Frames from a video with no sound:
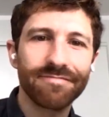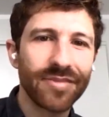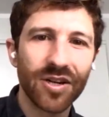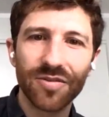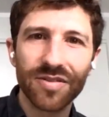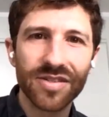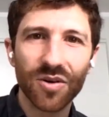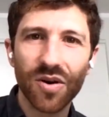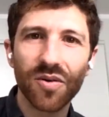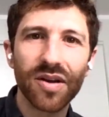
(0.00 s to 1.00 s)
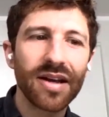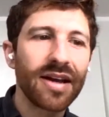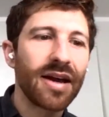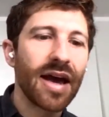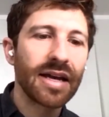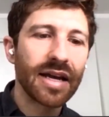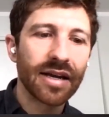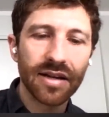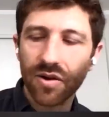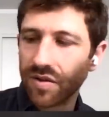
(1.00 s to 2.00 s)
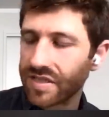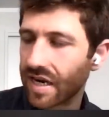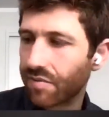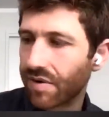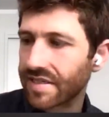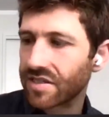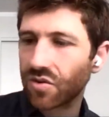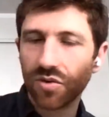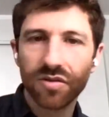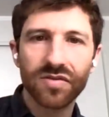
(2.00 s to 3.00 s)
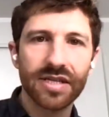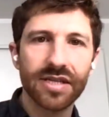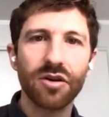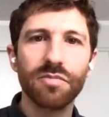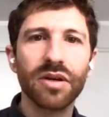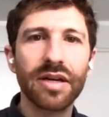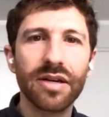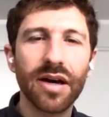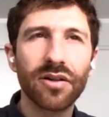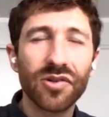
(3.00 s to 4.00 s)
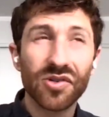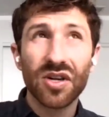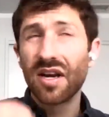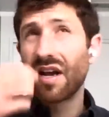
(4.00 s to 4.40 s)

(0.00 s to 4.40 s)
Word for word: you know, zero and yet you know the stock price is north of 600 billion dollars